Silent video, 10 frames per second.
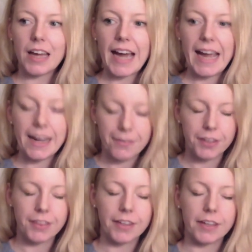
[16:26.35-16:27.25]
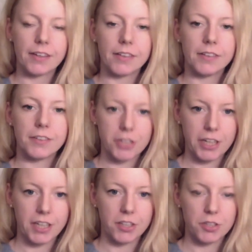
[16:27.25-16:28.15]
Everything
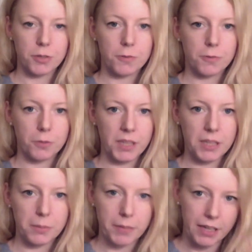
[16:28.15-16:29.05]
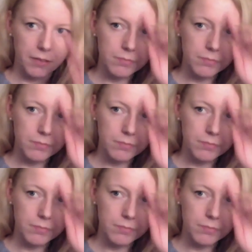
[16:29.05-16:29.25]
changed for me in May.